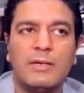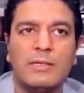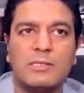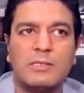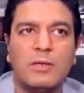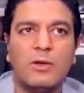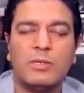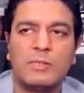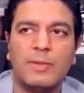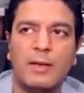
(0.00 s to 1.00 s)
is, you know,
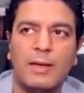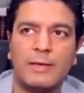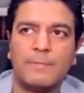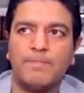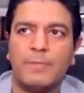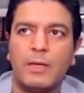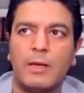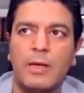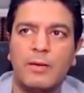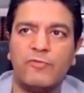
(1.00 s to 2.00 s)
it's a bit like,
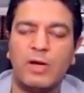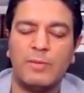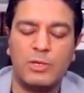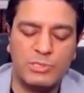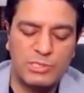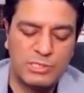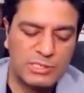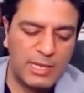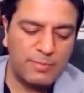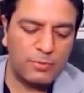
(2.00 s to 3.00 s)
if I may use this
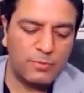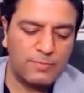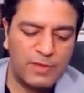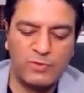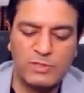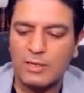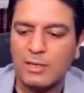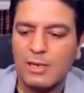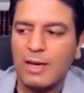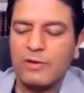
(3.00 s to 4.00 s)
example, if you take a
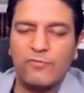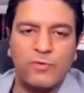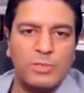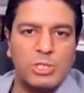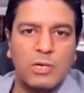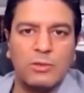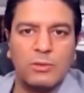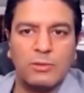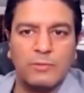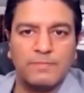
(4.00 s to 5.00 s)
lion from the
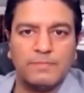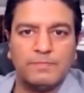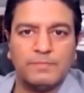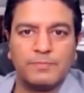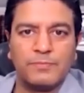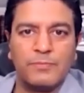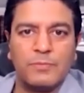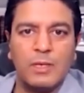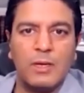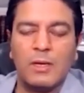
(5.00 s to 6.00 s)
jungle
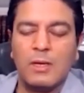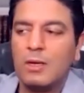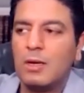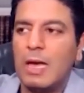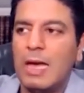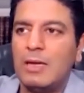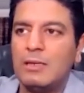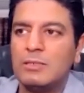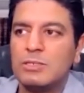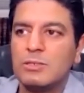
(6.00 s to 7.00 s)

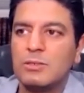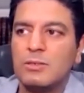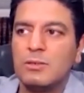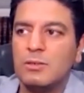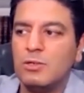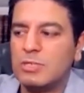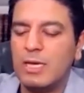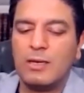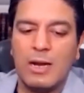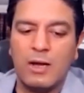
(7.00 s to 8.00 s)
and you
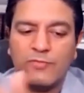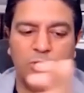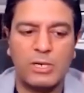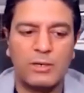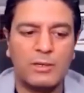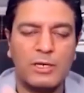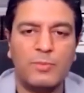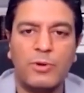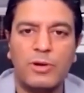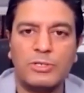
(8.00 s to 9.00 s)
take it out of the jungle and you
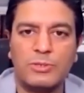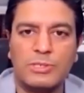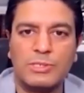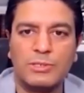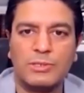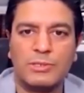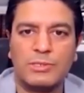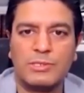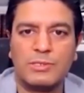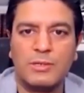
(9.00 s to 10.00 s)
put it into a
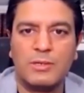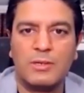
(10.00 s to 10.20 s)
circus